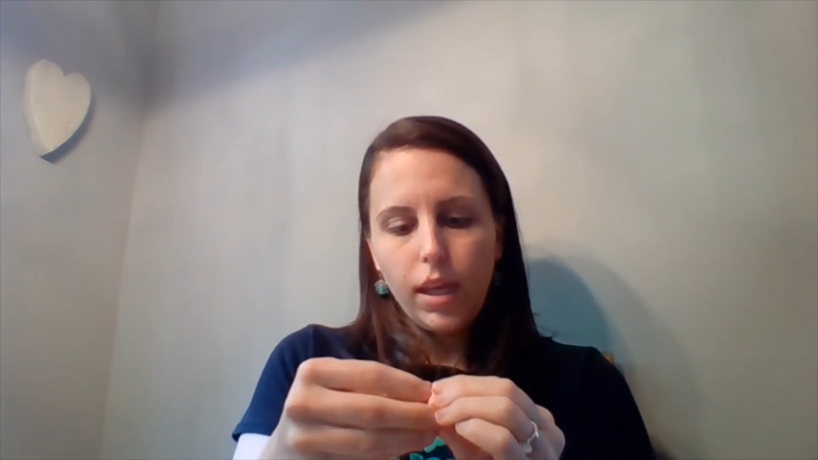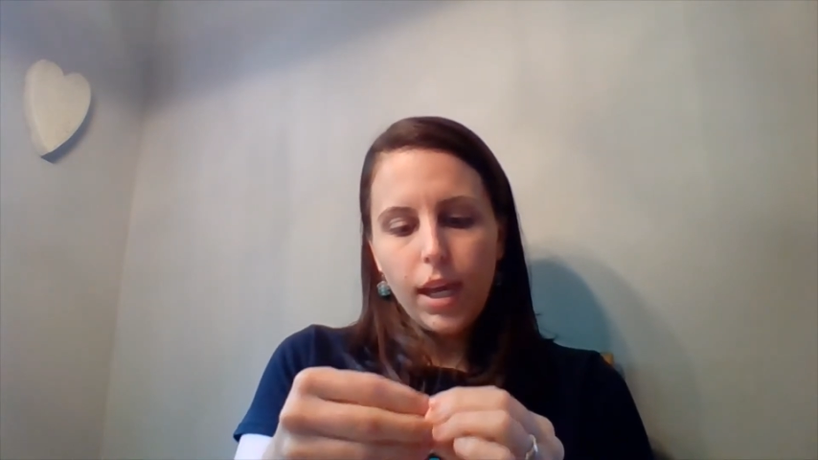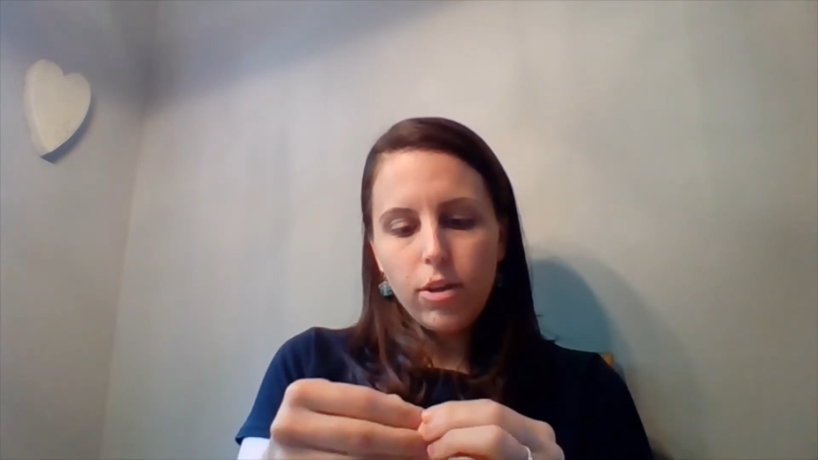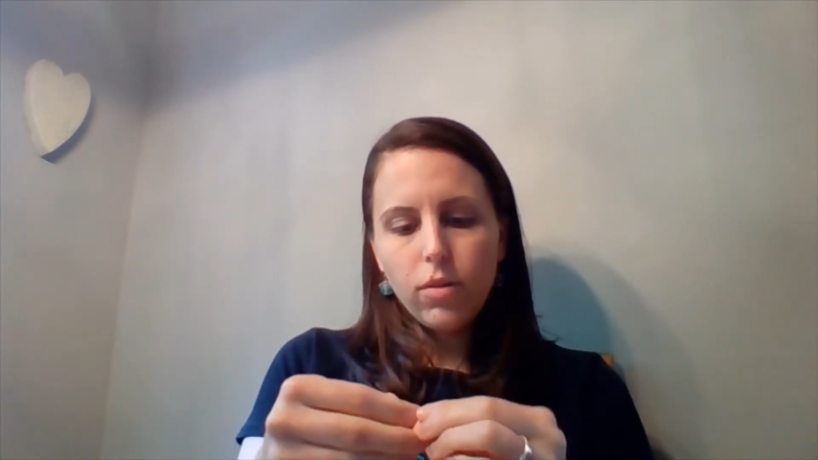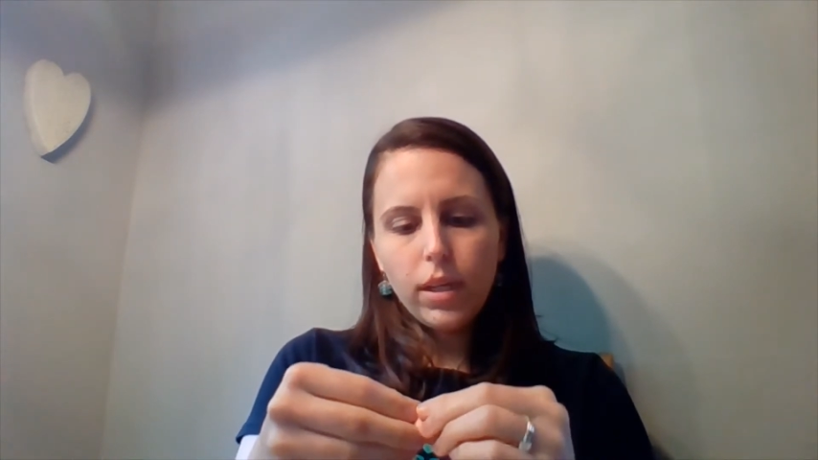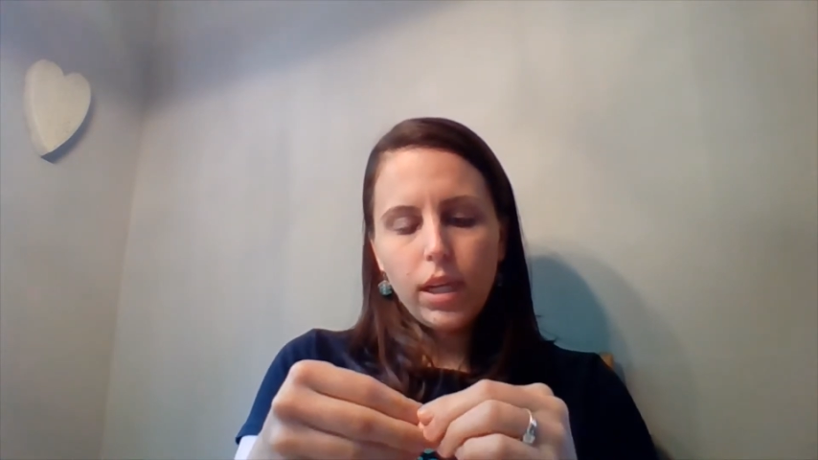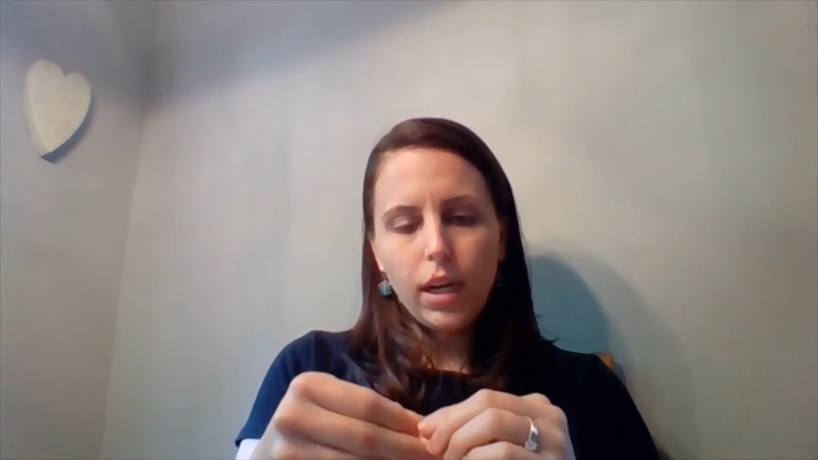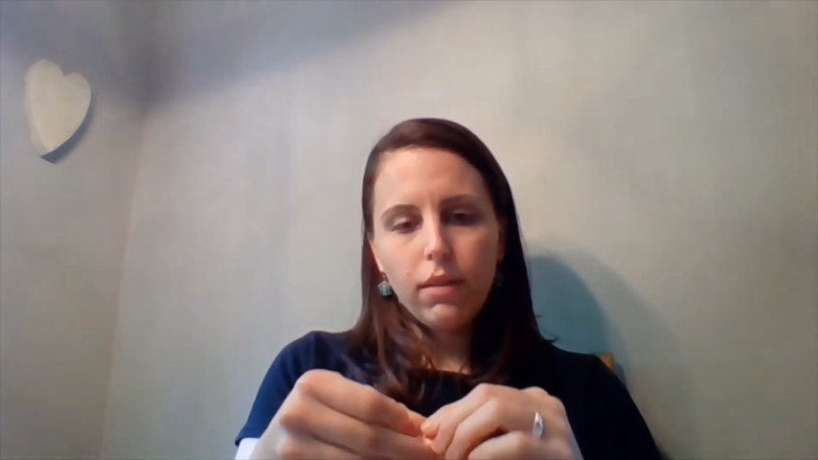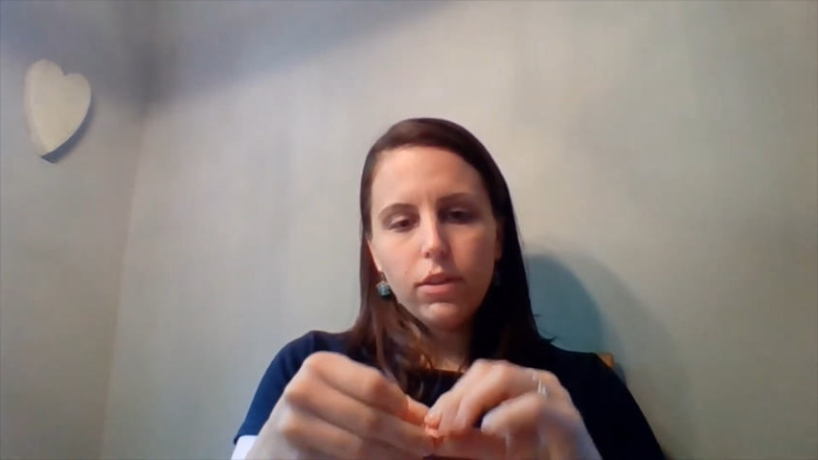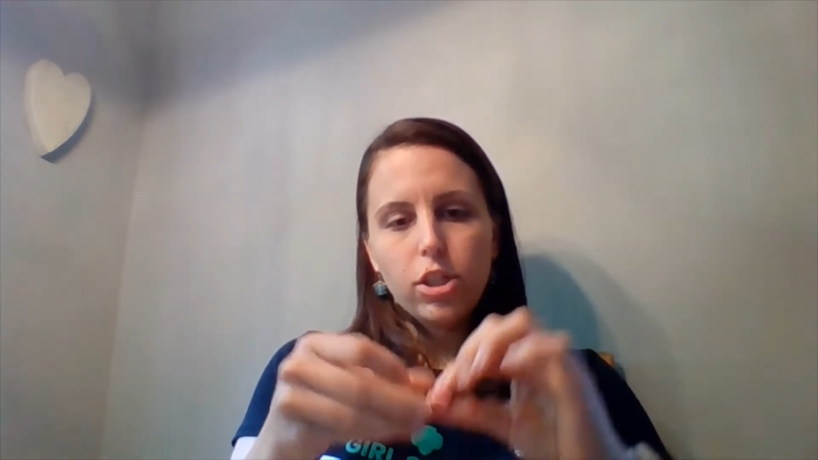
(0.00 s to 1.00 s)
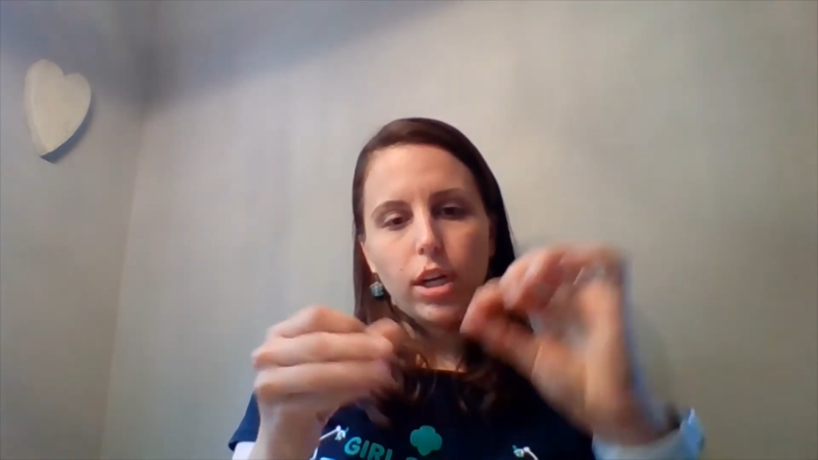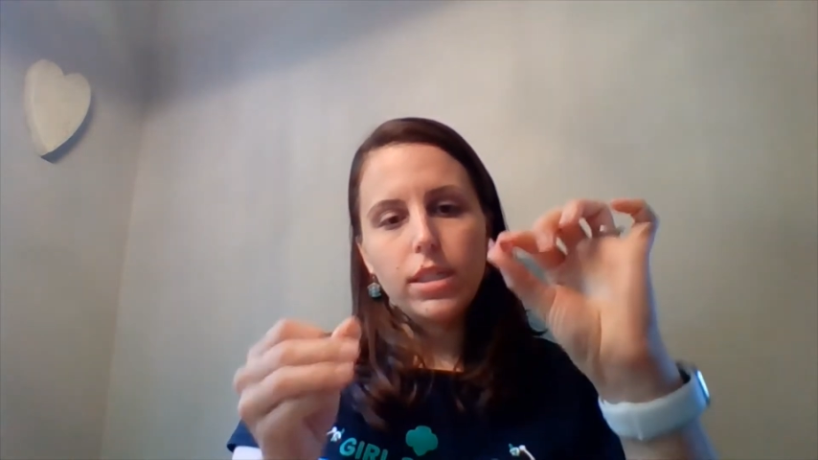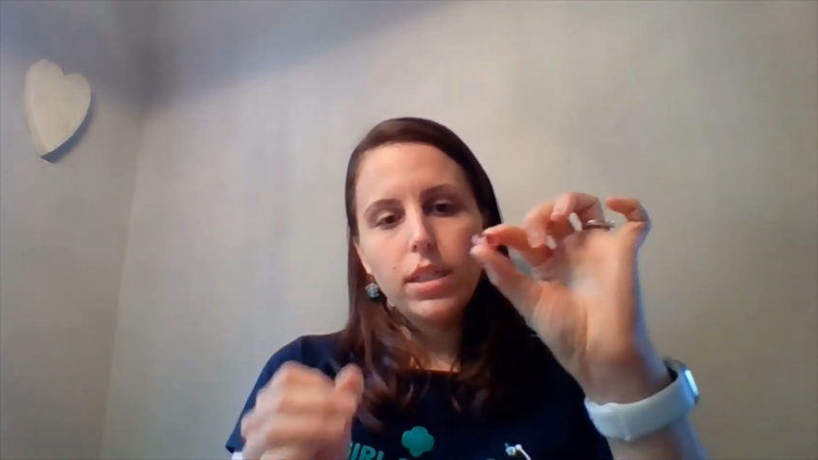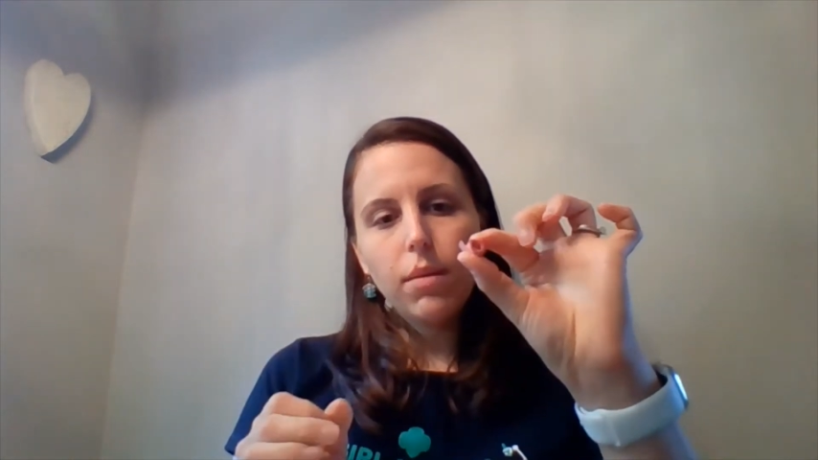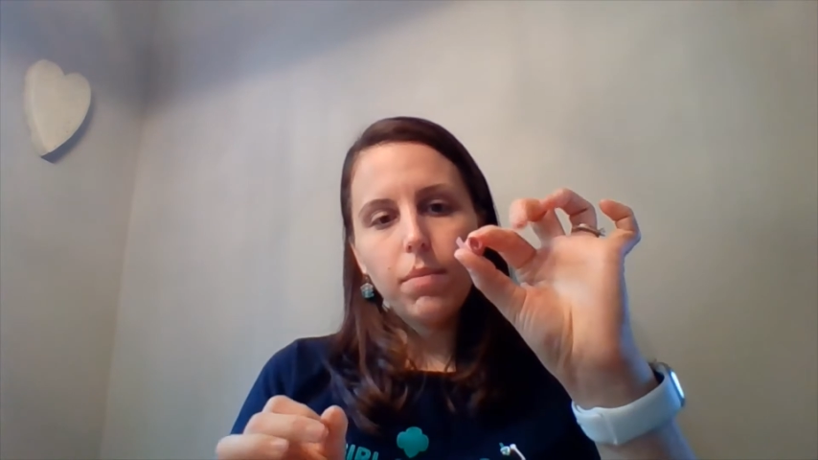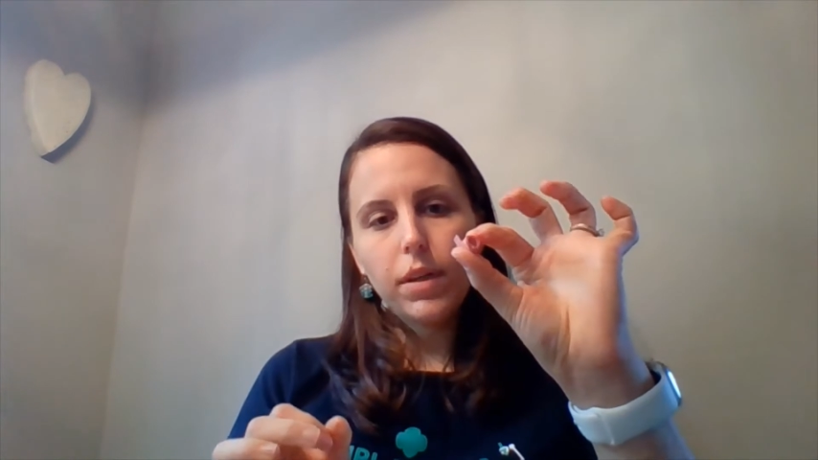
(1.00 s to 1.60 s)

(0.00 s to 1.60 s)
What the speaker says: And you can kind of adjust it,